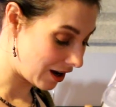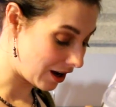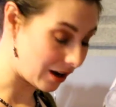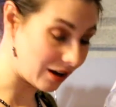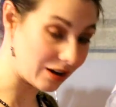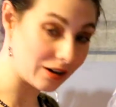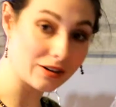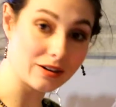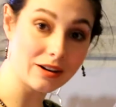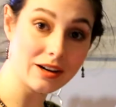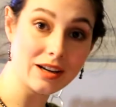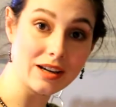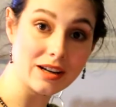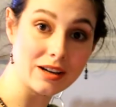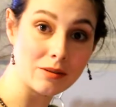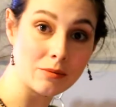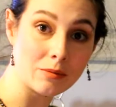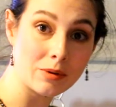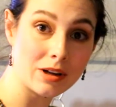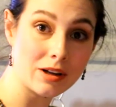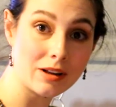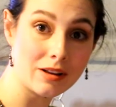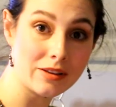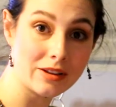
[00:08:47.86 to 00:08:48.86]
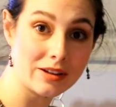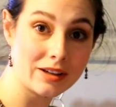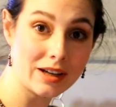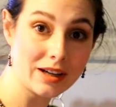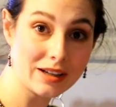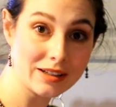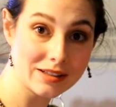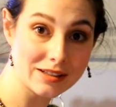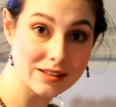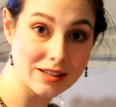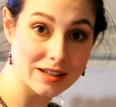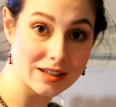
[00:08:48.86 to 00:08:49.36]
All right, well, the
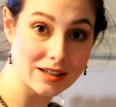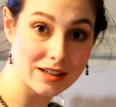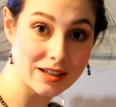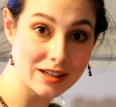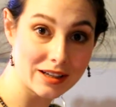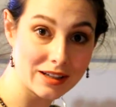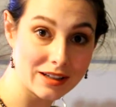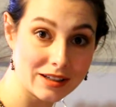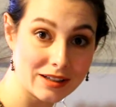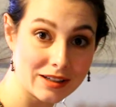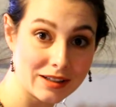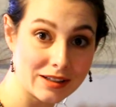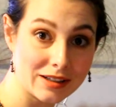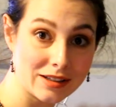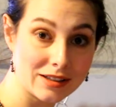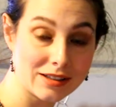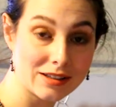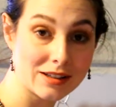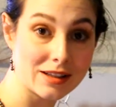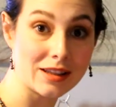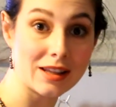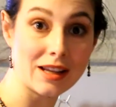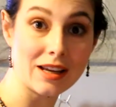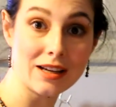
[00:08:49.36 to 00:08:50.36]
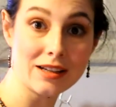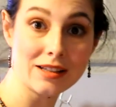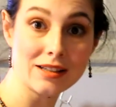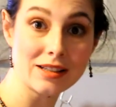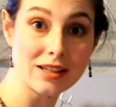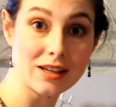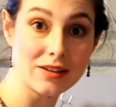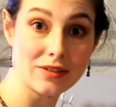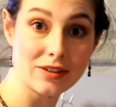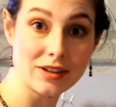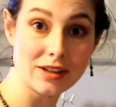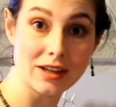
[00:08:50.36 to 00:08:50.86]
next thing is
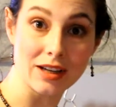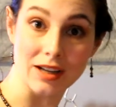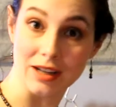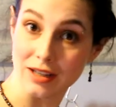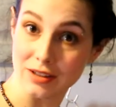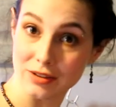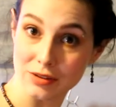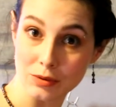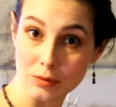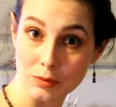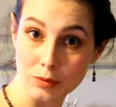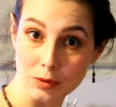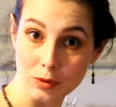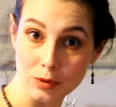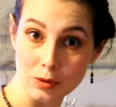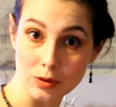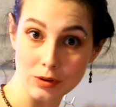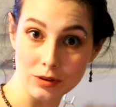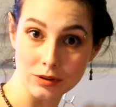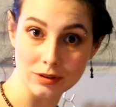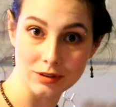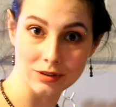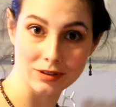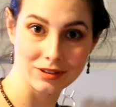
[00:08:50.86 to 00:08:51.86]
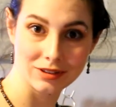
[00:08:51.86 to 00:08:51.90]
Thanksgiving casserole.